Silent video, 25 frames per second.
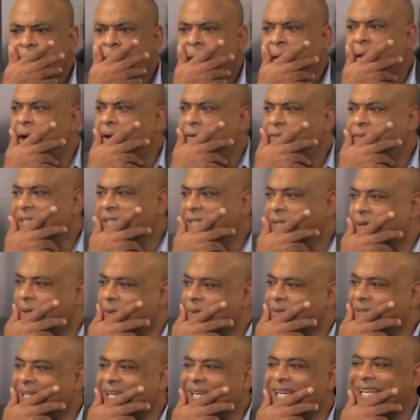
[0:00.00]
lofty
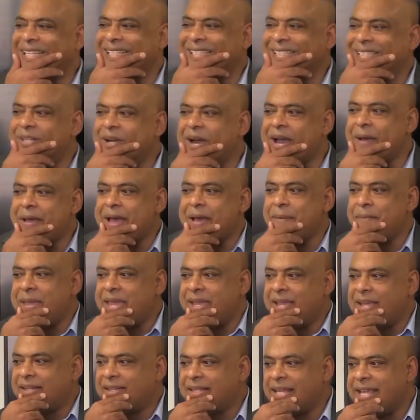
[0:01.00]
goals. I may
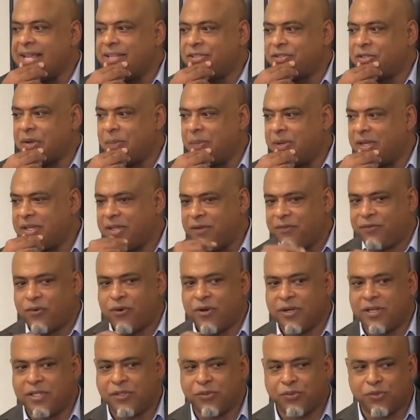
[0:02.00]
get the answer I'm looking
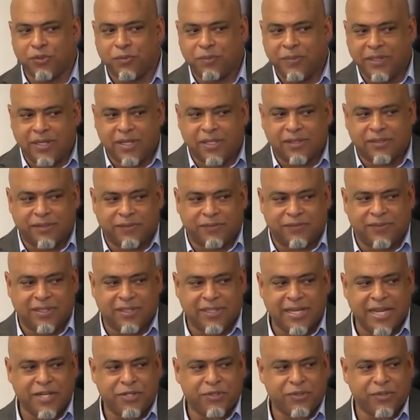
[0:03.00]
for in this room because of the
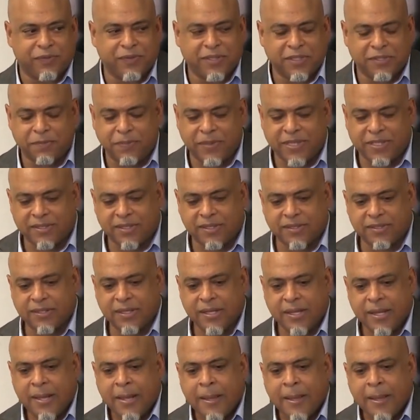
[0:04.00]
nature of this business.